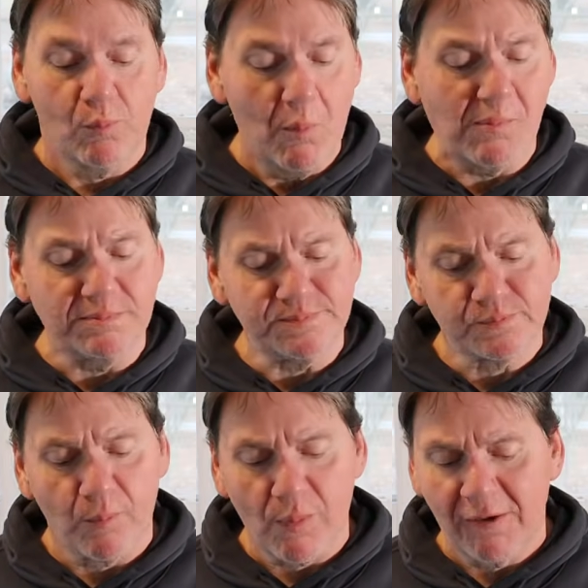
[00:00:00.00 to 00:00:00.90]

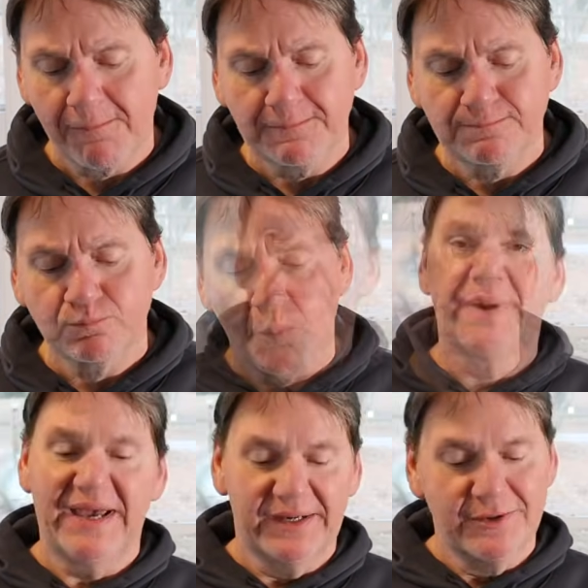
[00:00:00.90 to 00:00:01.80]

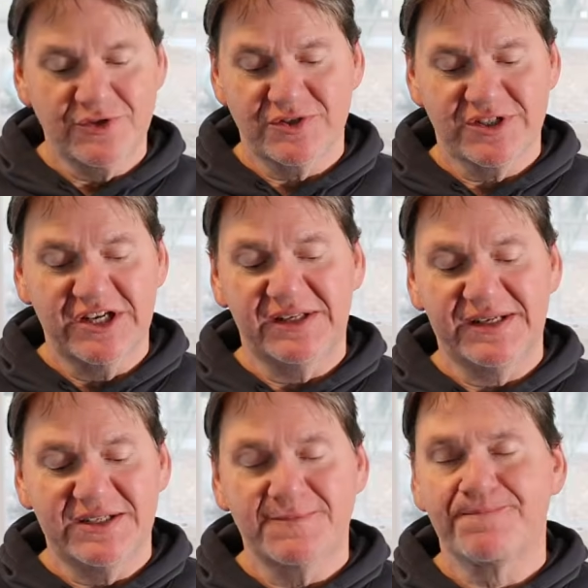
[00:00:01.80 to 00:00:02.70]
Man, those
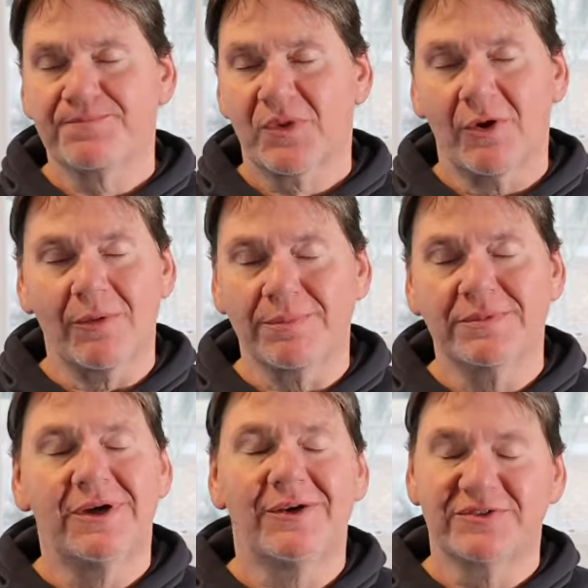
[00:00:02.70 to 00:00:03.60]
chilies are
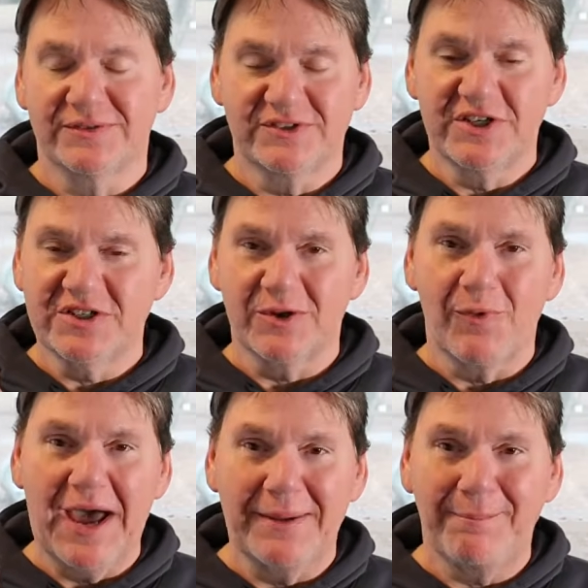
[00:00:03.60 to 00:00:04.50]
just the
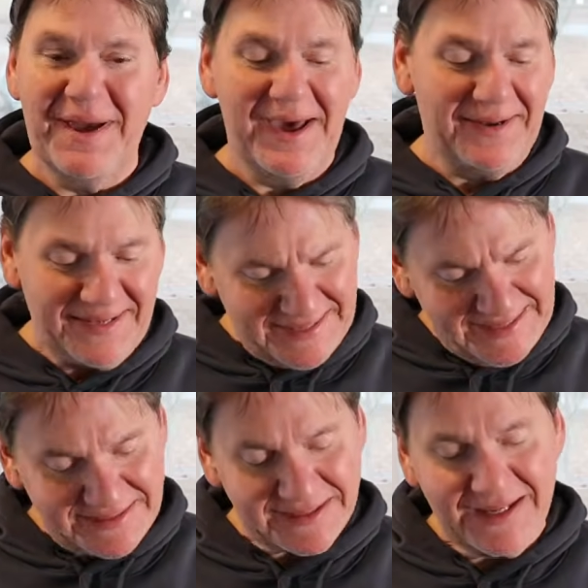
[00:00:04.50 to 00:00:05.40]
right amount of
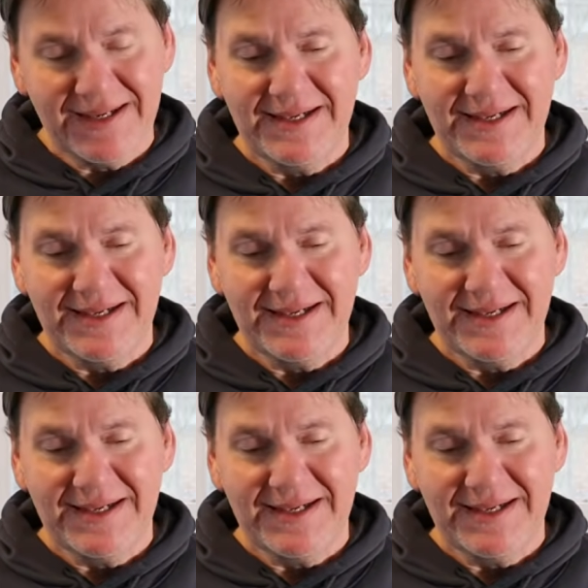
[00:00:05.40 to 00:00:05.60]
heat.